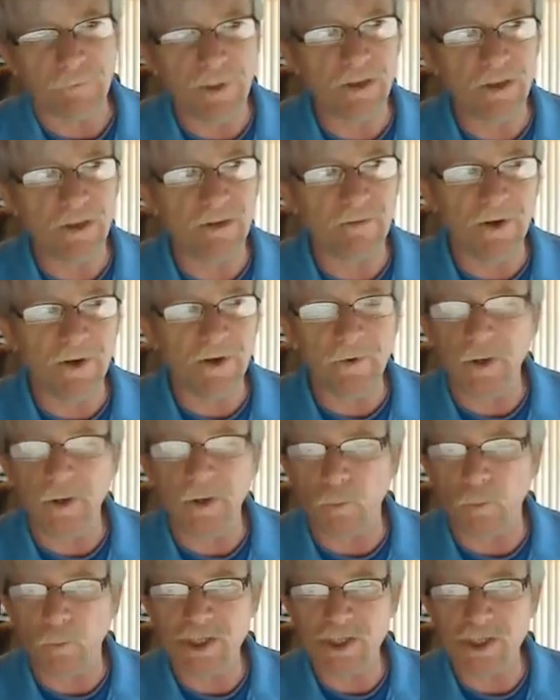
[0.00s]
Being
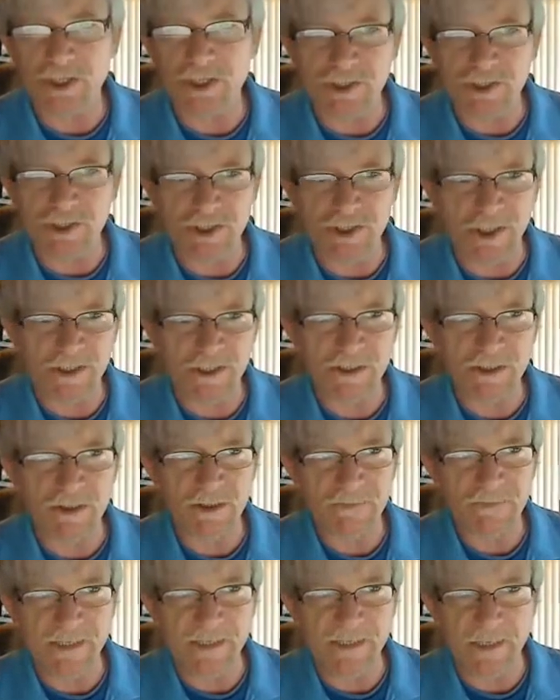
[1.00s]
very rigid
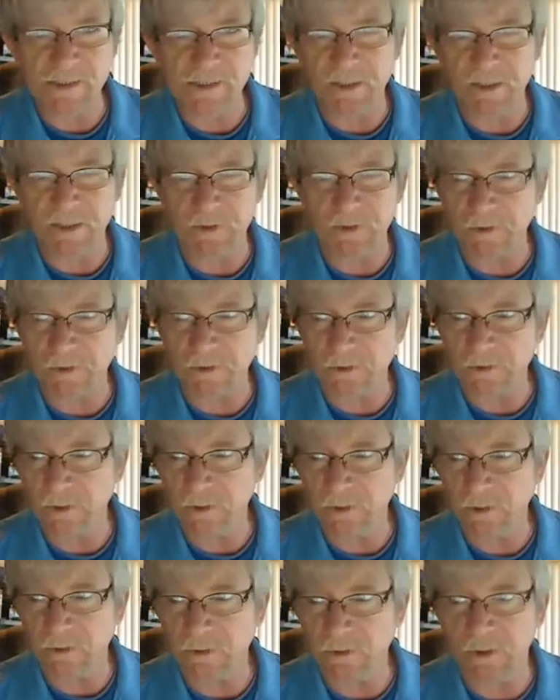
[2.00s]
just says that you're